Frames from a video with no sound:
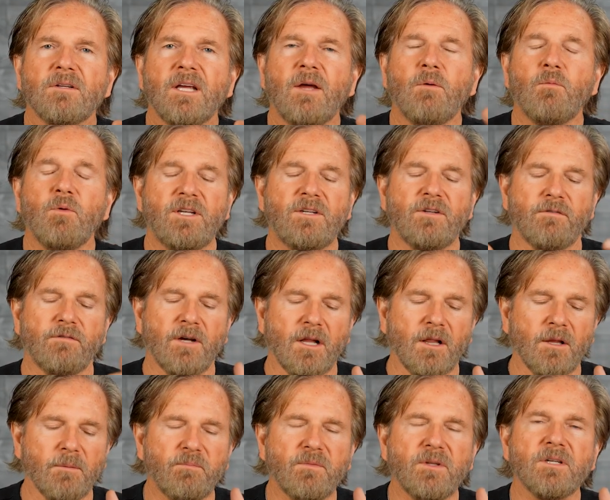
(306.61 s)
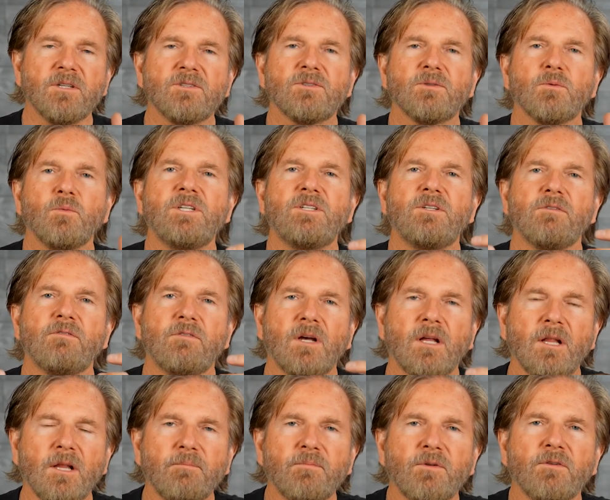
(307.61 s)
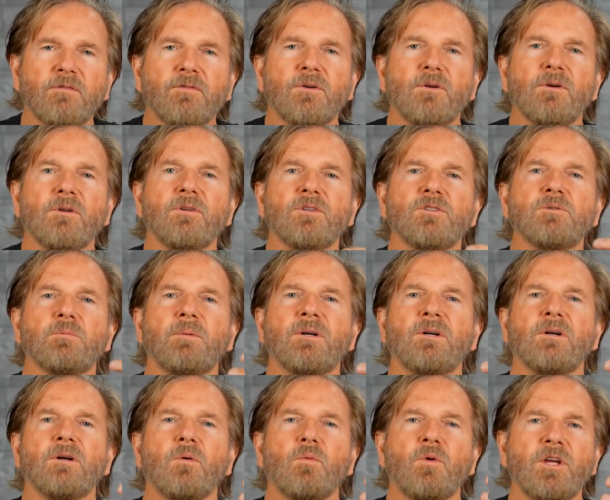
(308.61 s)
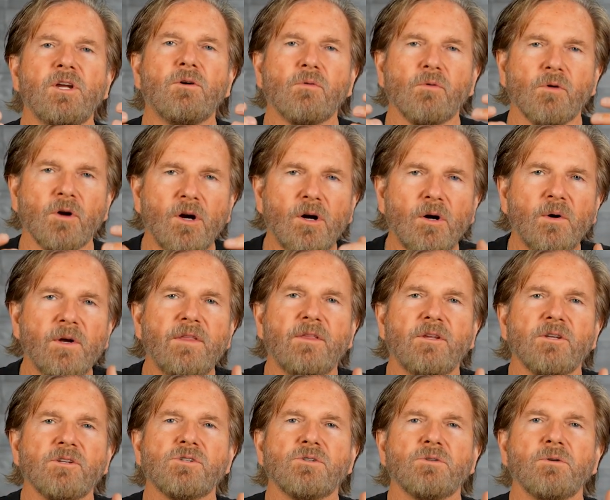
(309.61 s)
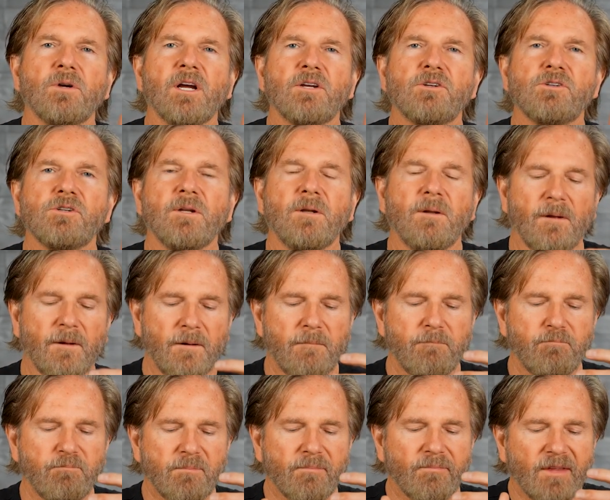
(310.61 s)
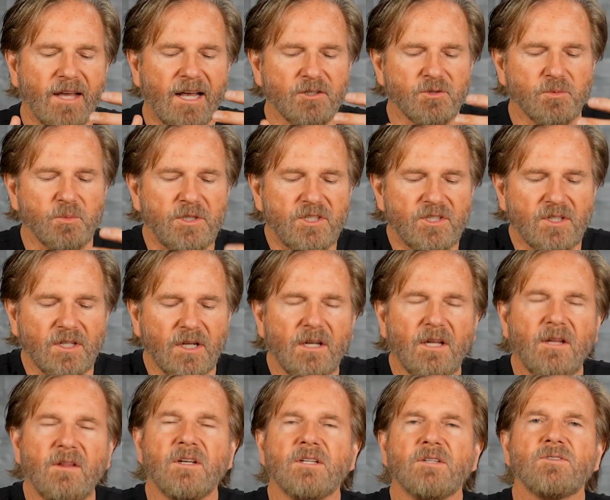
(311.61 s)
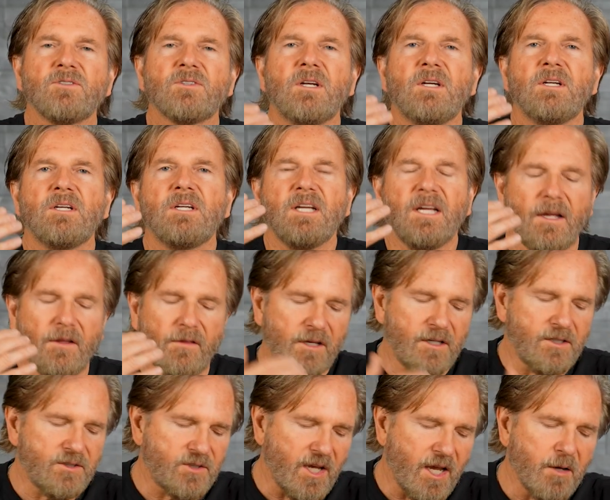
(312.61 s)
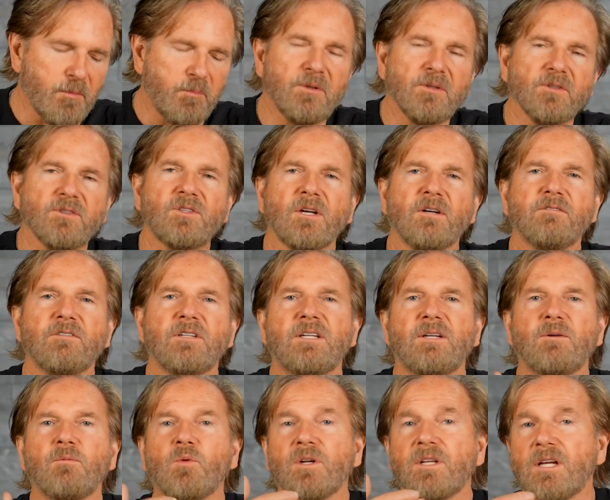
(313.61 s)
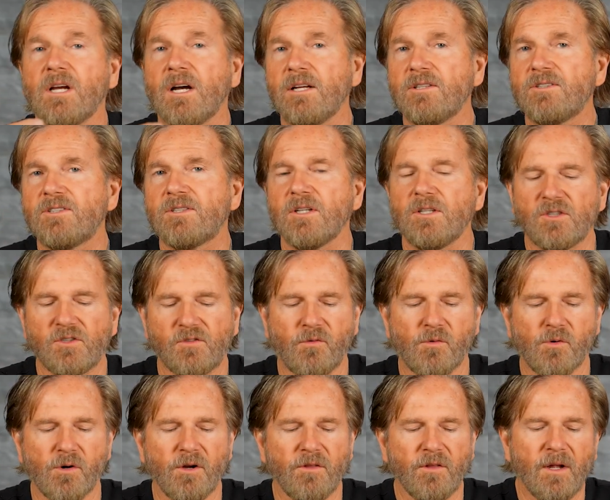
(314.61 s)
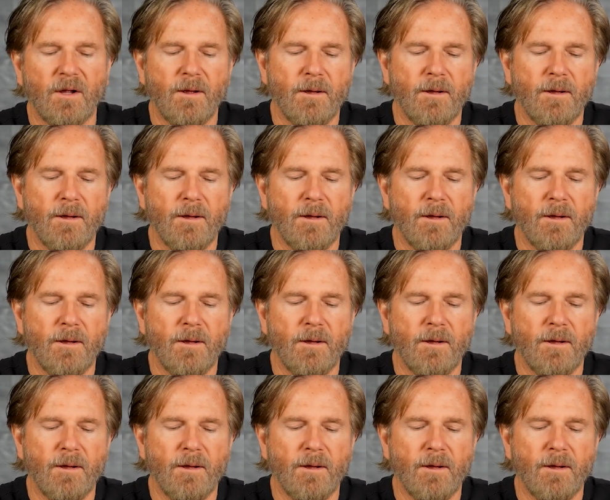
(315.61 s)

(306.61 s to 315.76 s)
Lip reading: And we develop this. We develop the fruit of the Spirit. We grow in this direction as we study this and the examples of it and what God sets forth.